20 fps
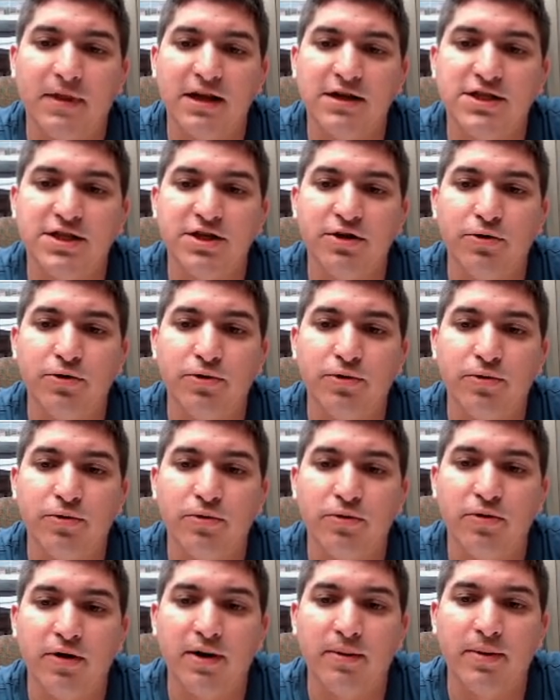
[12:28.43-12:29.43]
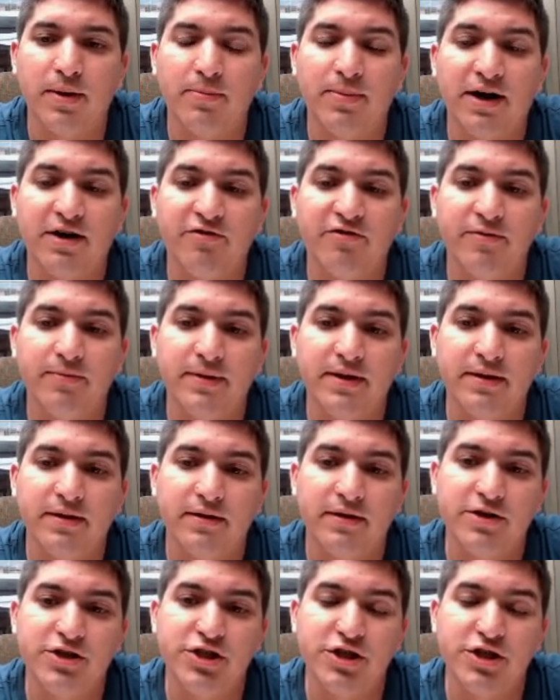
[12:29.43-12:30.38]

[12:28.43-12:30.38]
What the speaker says: So apart from the